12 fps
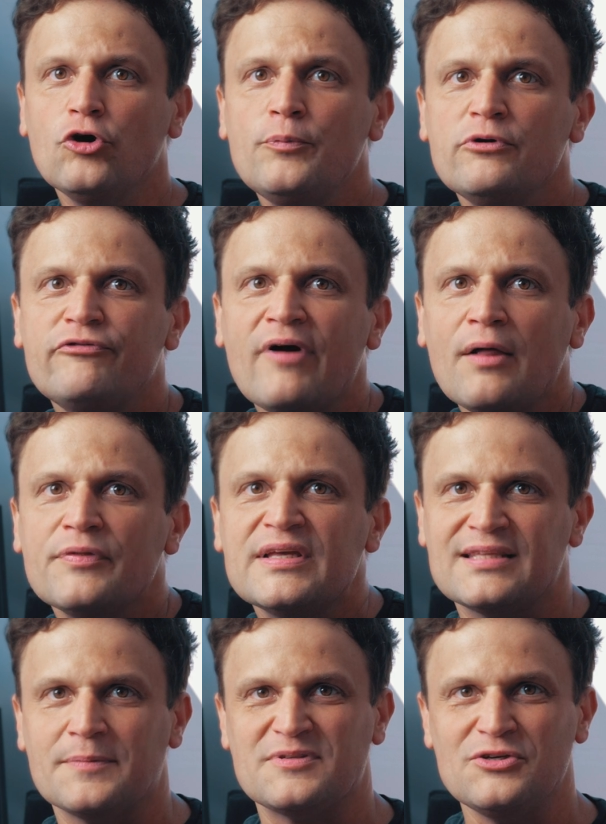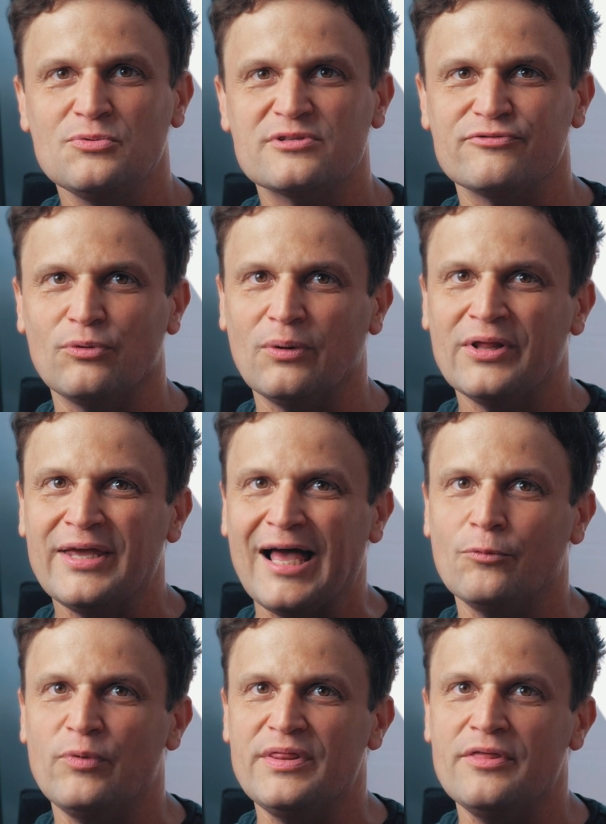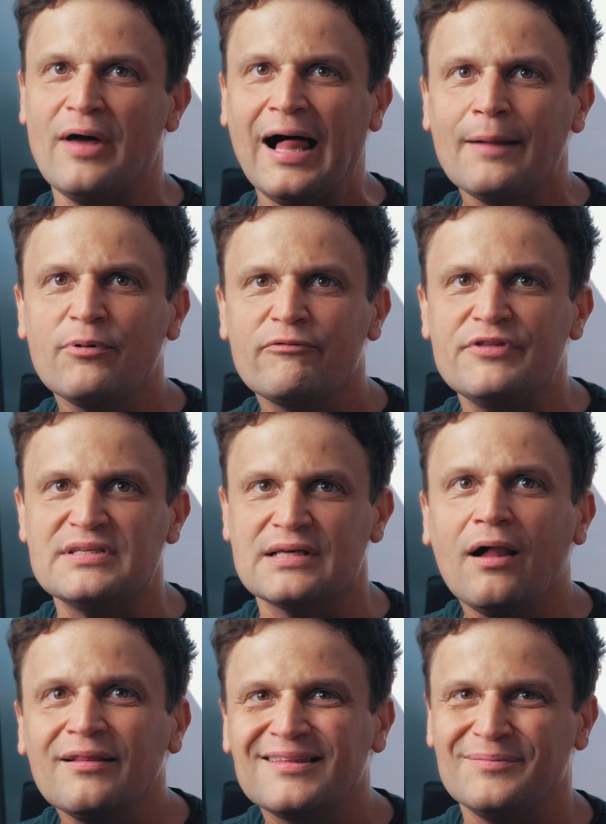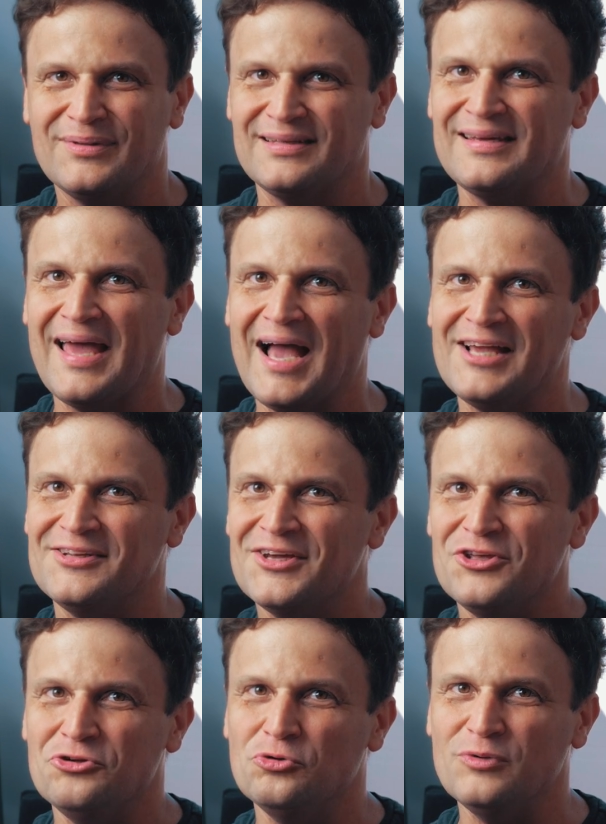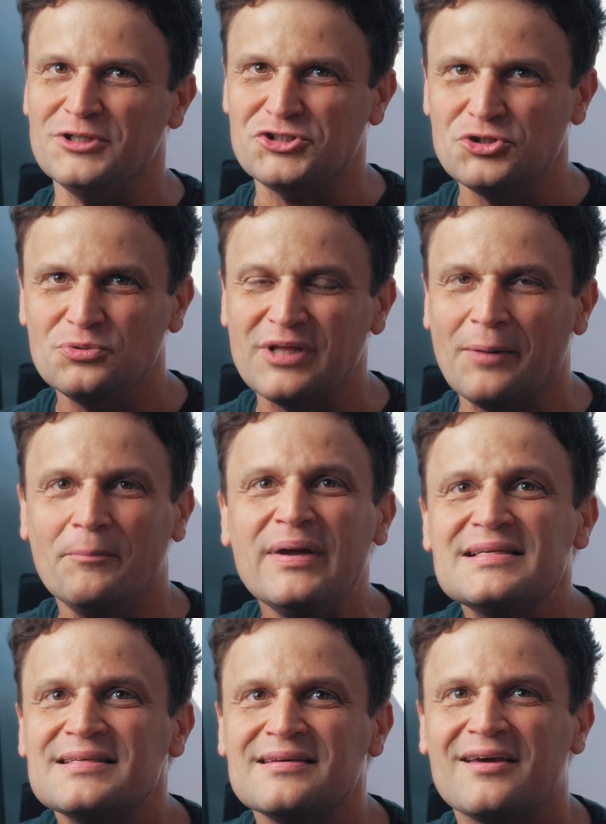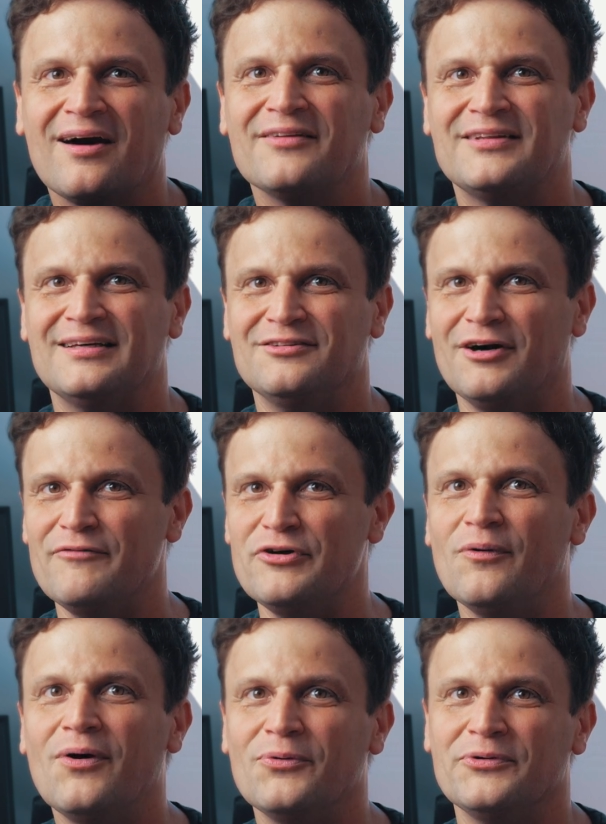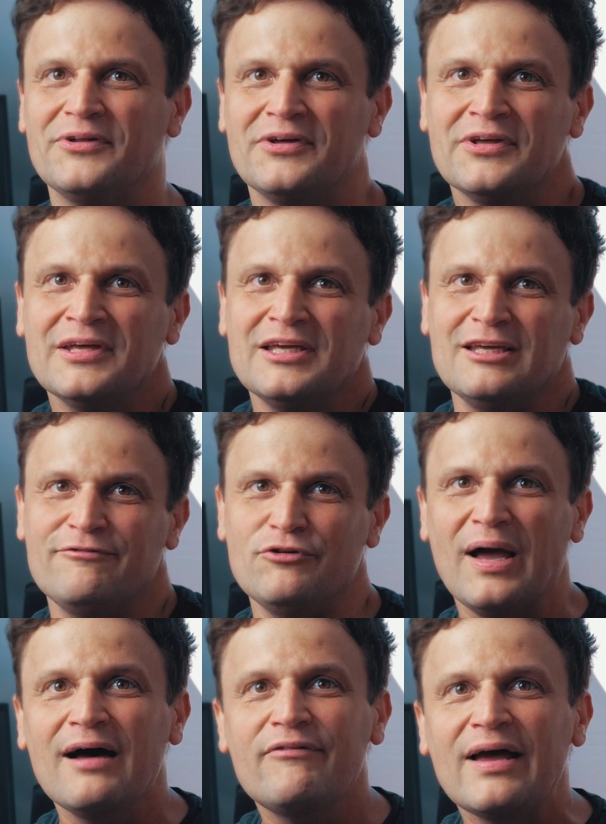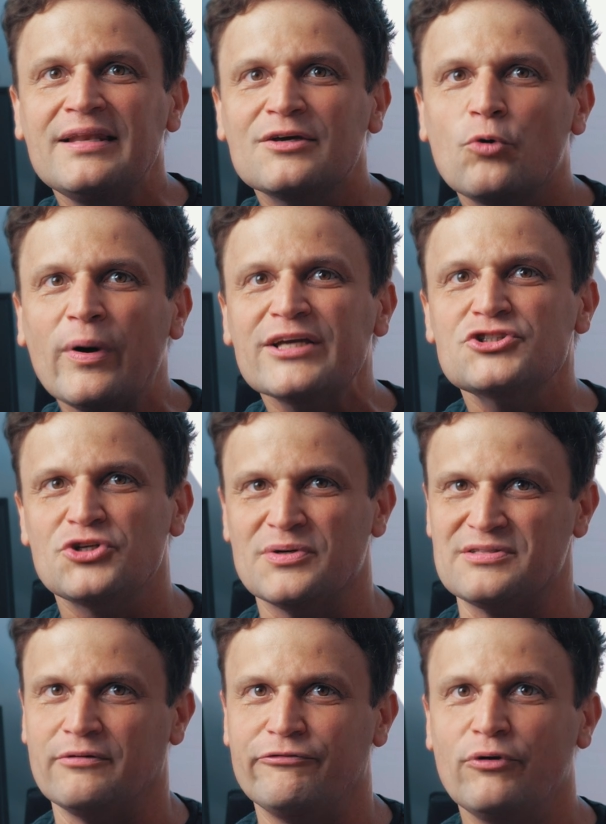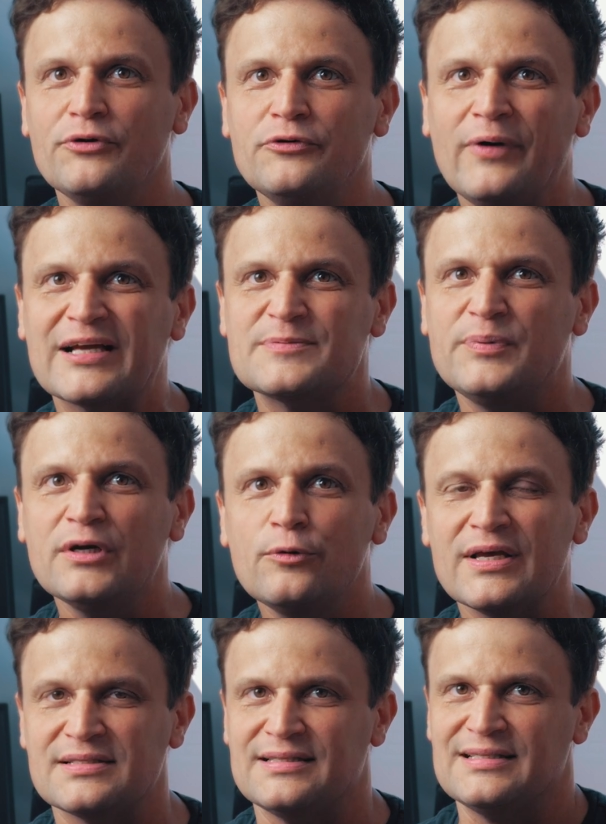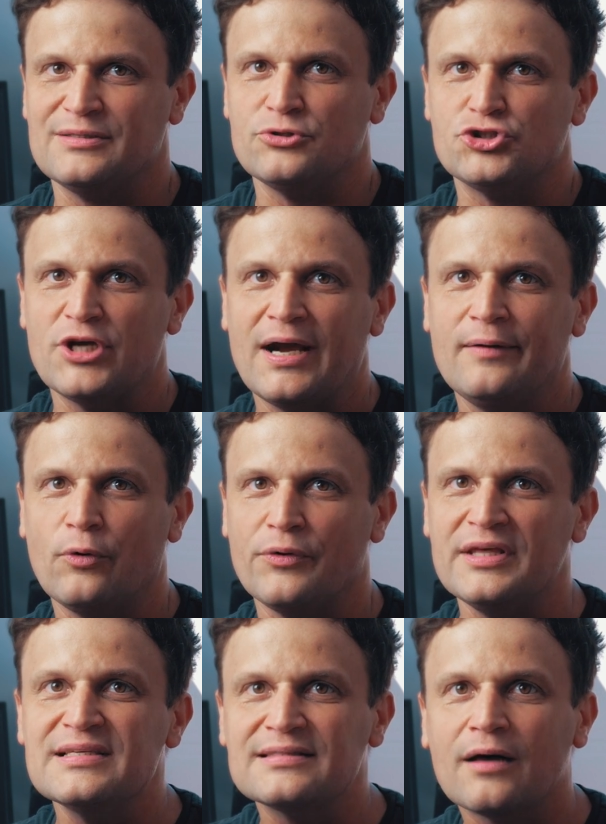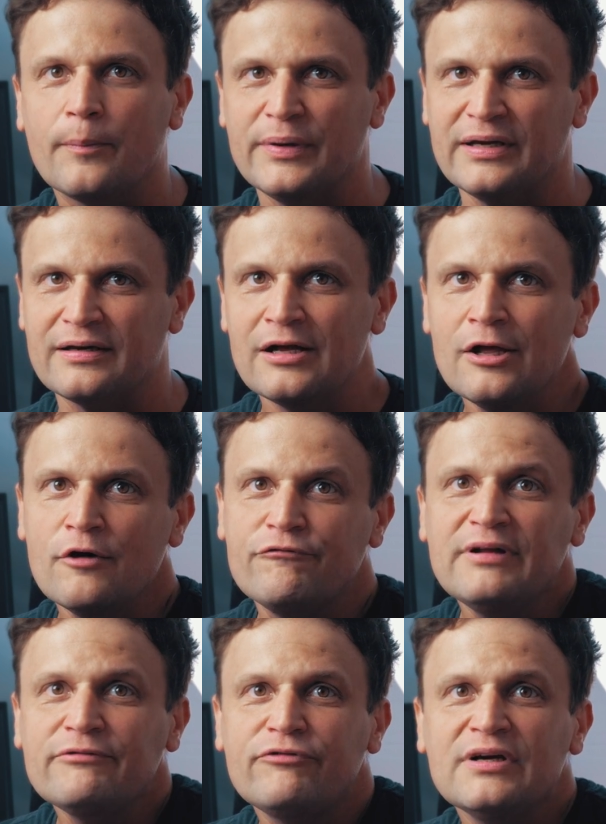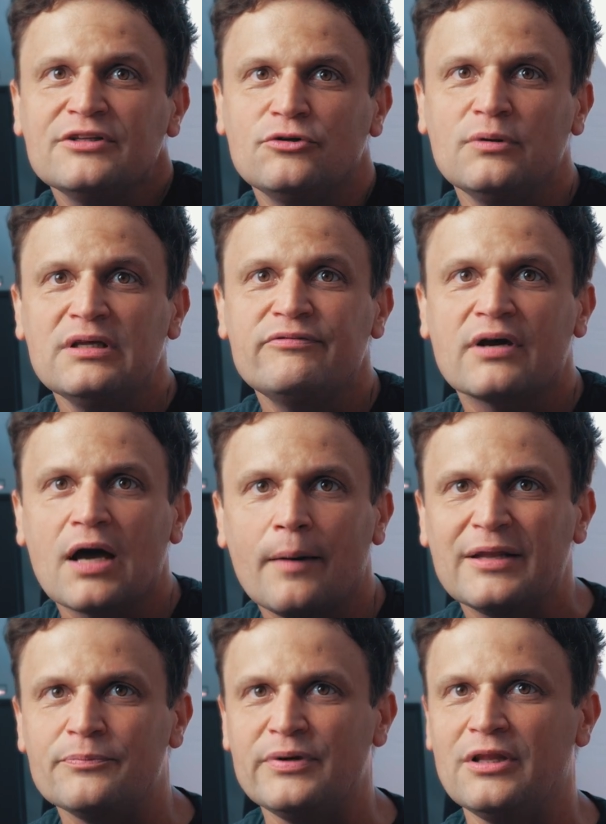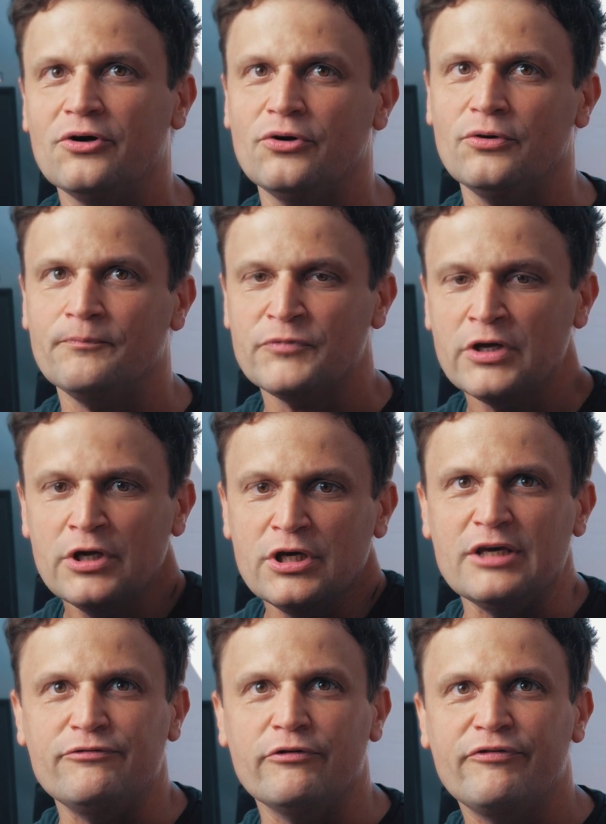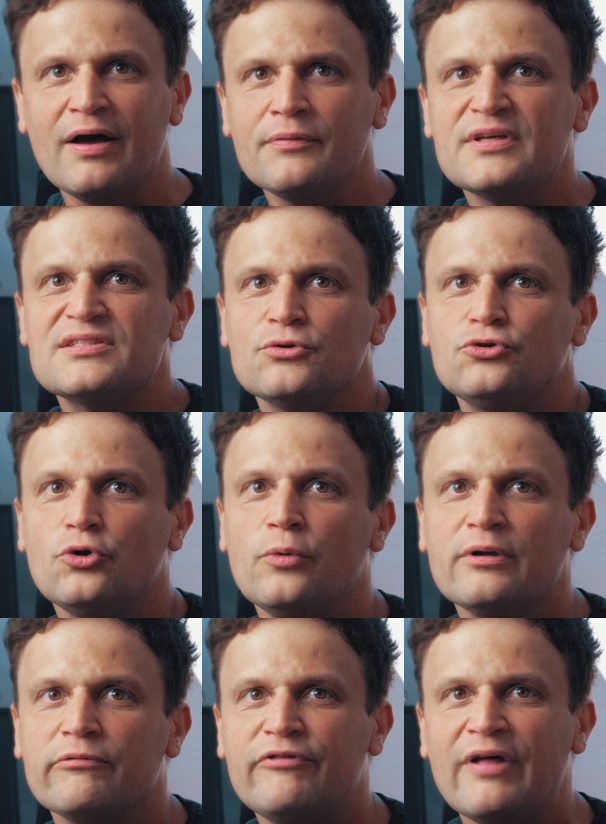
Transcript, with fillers: hope you found these tips useful and with the help of this ultimate guide you will shoot amazing content of your own. If you have any questions or further experiences to share on this topic, feel free to leave a comment below. If you found this tutorial